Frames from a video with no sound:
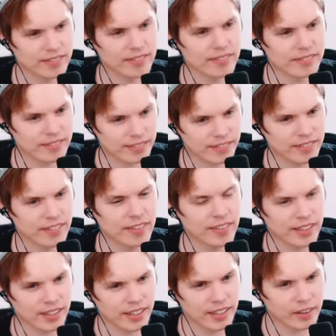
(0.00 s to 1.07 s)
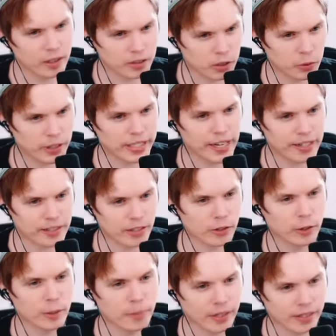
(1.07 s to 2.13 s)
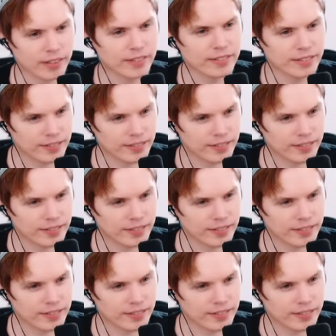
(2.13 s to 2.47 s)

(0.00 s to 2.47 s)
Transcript: until we die. Those green eyes are creepy.